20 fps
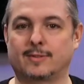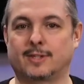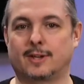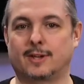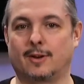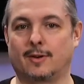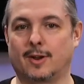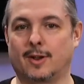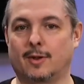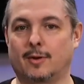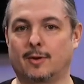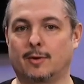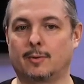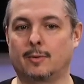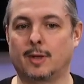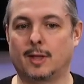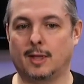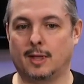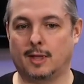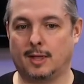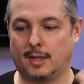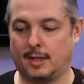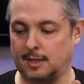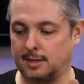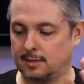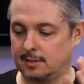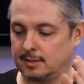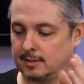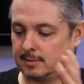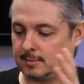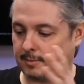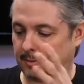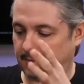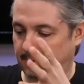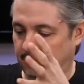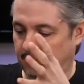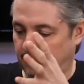scenario is